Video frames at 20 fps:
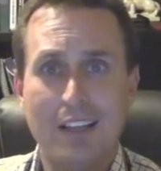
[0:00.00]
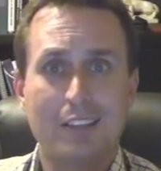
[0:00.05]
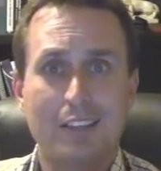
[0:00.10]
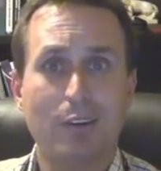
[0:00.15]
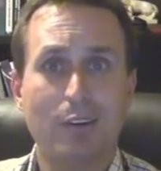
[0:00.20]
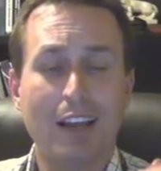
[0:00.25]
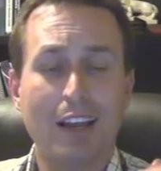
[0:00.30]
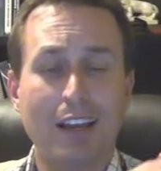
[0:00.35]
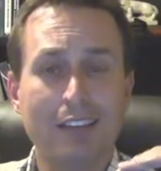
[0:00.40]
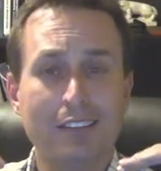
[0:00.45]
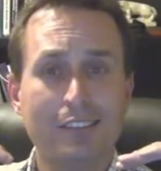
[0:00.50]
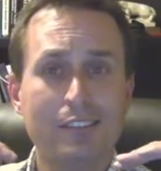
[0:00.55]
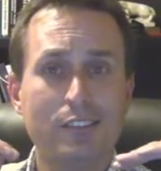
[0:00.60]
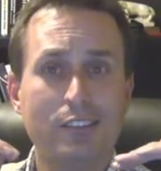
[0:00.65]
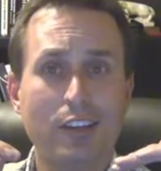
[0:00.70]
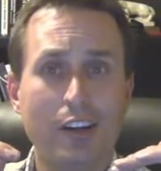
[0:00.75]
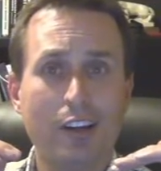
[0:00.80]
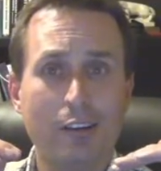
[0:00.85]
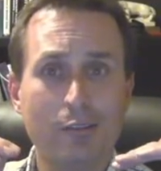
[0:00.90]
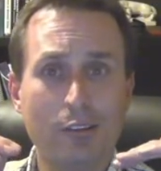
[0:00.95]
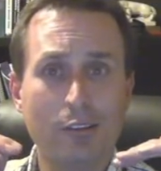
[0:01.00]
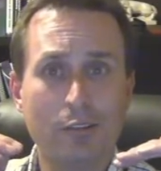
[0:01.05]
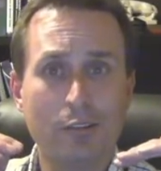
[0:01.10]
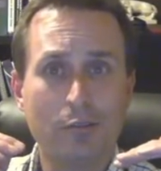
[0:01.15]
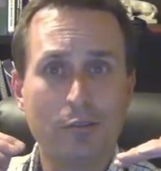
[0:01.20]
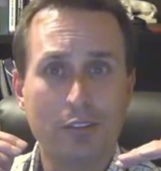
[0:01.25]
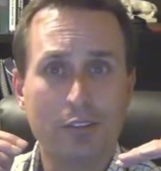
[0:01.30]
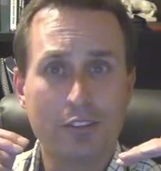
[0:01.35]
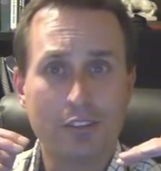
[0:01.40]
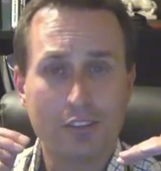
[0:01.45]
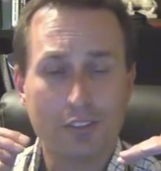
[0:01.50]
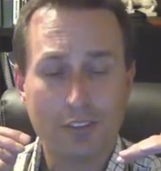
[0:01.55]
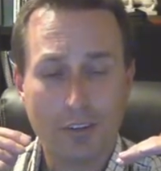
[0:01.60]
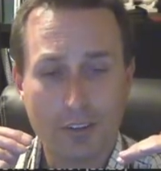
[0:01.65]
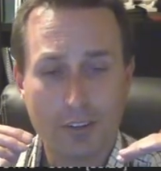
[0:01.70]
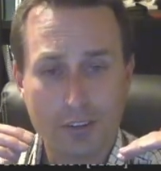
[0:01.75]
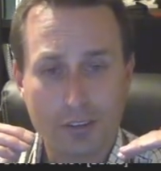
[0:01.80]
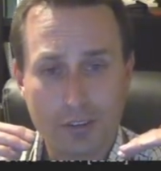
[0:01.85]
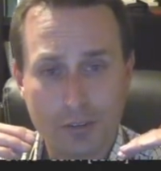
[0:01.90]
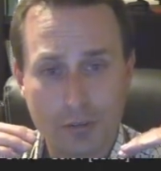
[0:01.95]
So as the gyro
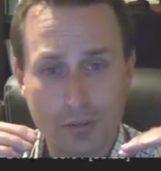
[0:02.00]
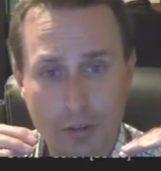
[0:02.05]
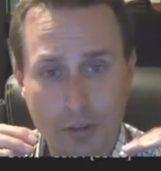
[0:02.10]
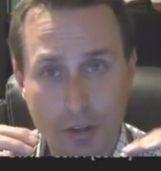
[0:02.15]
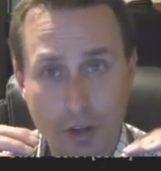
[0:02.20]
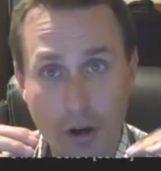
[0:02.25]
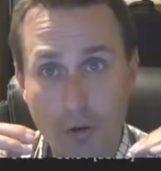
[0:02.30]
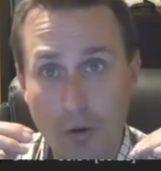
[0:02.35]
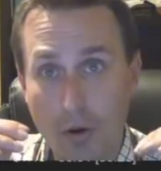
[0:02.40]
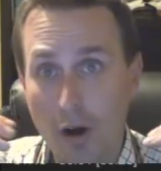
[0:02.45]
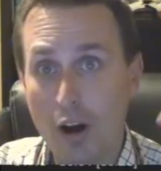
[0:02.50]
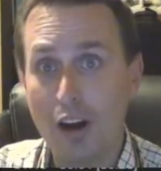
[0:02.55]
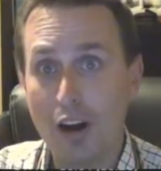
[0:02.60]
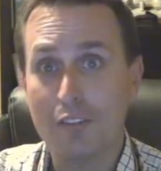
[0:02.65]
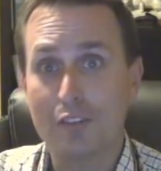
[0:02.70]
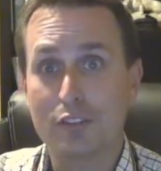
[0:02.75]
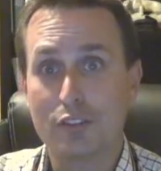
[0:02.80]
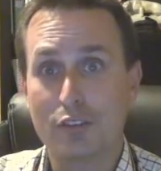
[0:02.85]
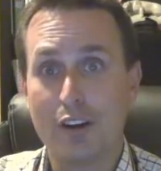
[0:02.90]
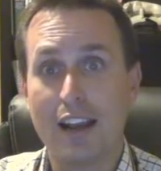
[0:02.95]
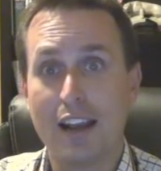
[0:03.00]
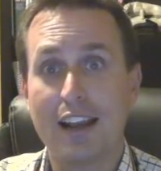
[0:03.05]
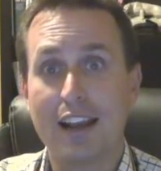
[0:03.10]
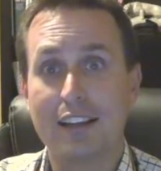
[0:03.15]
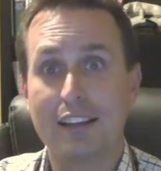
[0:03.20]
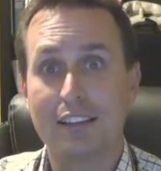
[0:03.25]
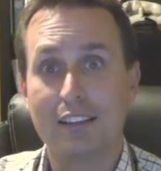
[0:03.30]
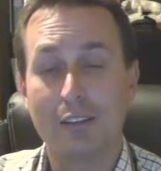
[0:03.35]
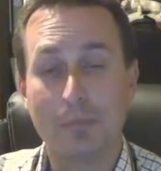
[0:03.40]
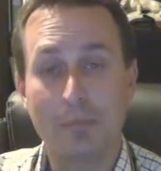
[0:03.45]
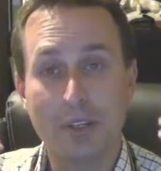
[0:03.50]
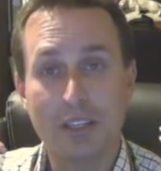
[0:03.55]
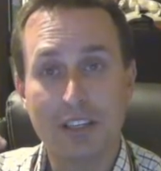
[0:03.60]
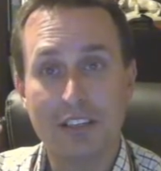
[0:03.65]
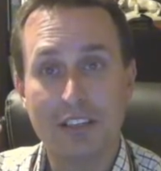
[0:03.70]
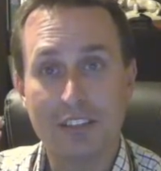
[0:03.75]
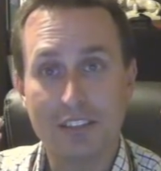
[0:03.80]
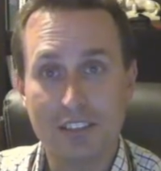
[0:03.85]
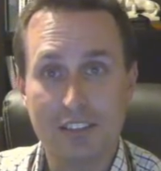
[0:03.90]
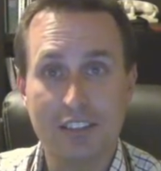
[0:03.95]
starts to go off track, the
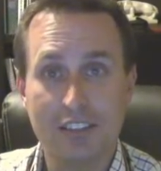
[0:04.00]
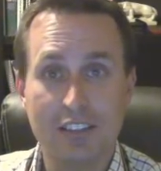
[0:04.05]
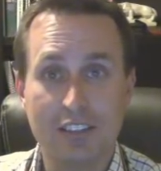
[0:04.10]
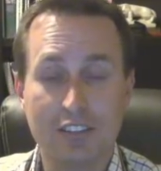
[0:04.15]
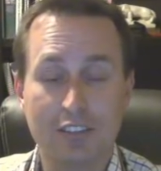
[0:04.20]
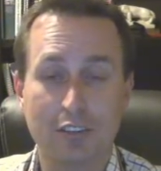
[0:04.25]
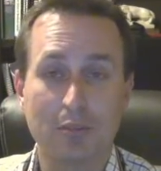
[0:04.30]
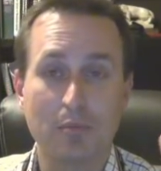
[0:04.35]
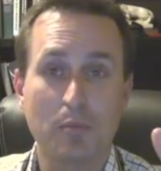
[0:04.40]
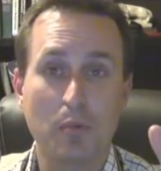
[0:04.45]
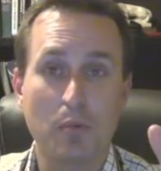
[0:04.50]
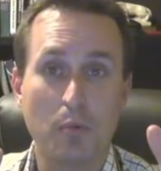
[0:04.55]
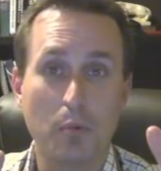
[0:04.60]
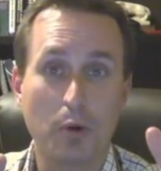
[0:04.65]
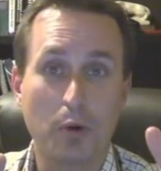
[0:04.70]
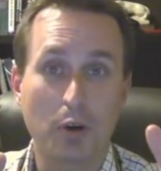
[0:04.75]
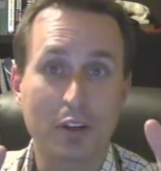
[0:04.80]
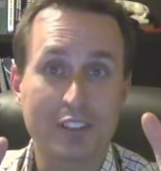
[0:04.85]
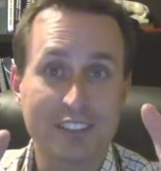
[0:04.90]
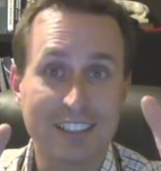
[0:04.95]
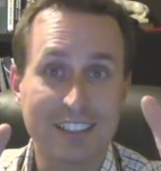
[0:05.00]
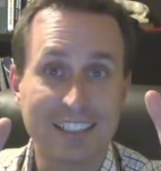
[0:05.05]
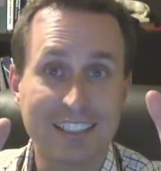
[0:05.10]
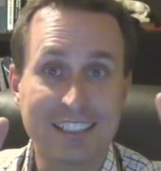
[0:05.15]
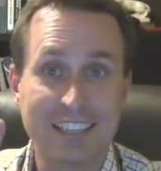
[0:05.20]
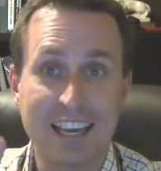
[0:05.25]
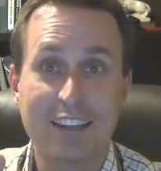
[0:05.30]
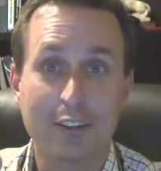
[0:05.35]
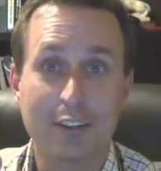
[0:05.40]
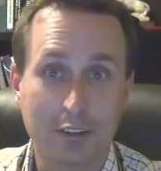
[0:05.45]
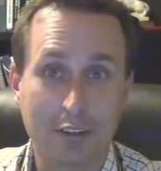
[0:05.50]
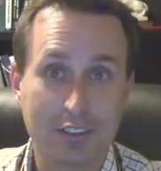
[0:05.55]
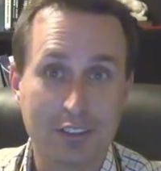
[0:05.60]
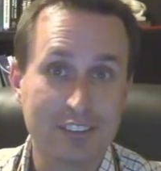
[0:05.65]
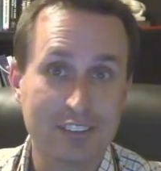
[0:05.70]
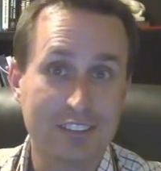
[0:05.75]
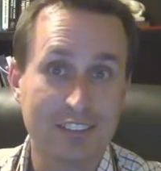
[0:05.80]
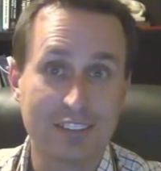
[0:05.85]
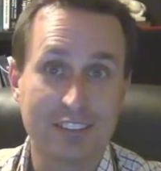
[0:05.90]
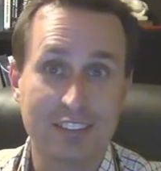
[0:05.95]
P and D term work together
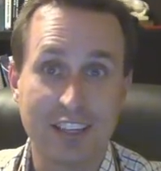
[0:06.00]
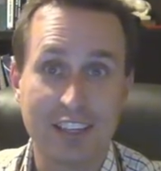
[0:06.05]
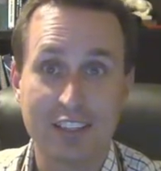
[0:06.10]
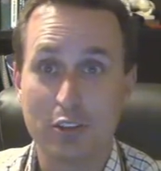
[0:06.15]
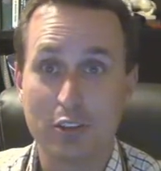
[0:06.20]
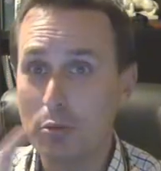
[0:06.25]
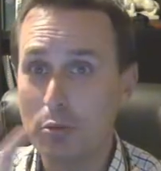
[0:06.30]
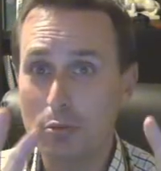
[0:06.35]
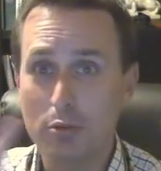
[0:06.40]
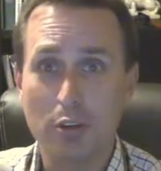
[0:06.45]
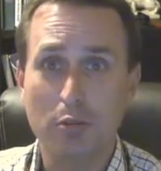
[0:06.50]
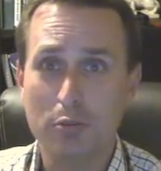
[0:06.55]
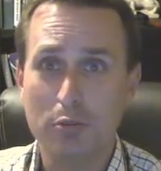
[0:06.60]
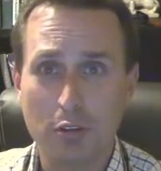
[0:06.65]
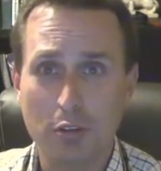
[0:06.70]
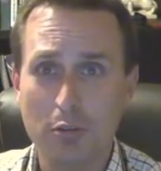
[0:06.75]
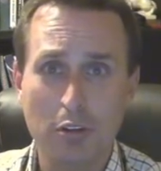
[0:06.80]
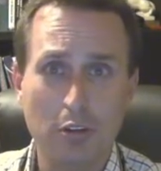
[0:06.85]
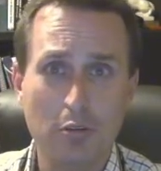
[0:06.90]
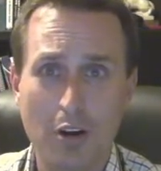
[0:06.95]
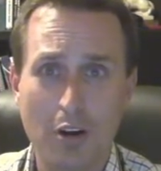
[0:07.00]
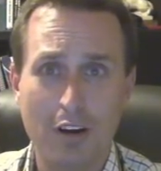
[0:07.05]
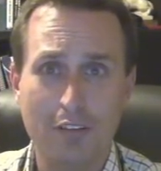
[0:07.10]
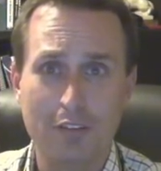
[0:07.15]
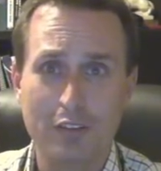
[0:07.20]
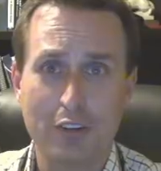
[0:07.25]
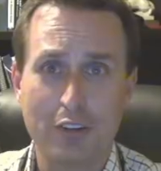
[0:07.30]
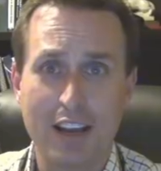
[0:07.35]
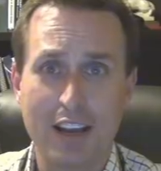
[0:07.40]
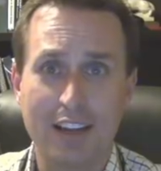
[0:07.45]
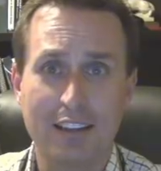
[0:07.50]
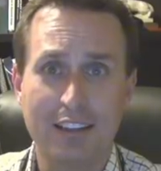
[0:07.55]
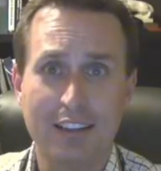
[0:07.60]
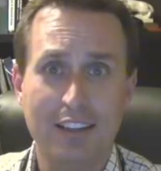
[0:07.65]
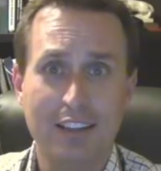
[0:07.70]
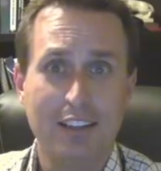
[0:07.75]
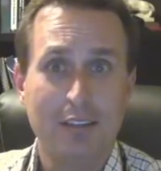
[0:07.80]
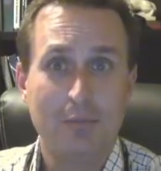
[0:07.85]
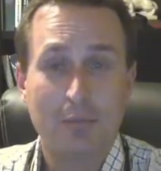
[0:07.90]
to say, don't, no, don't go off track.